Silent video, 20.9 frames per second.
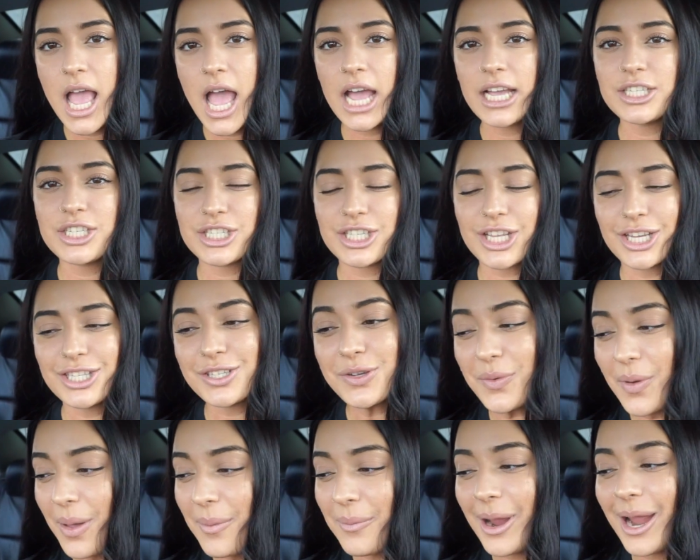I just got to
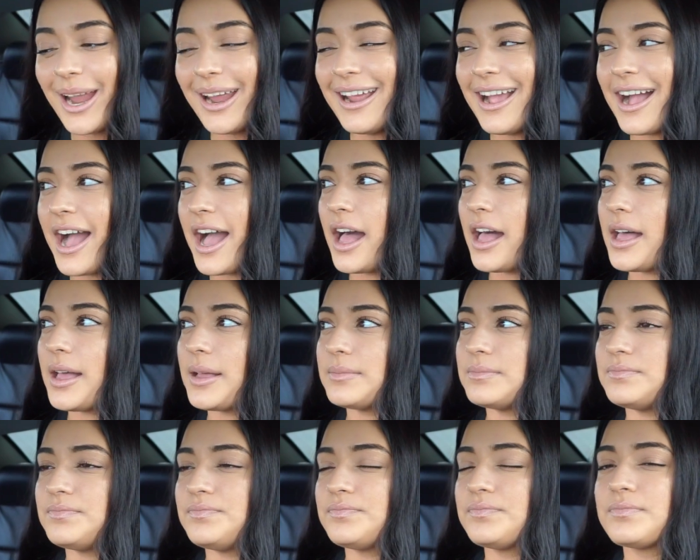
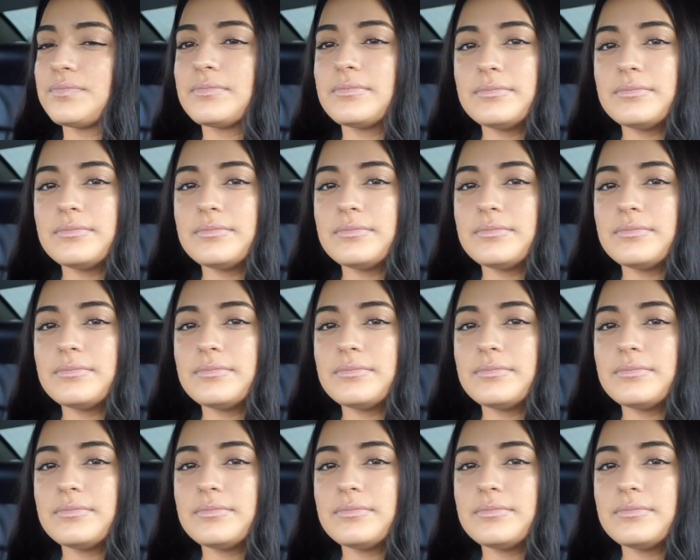Walmart.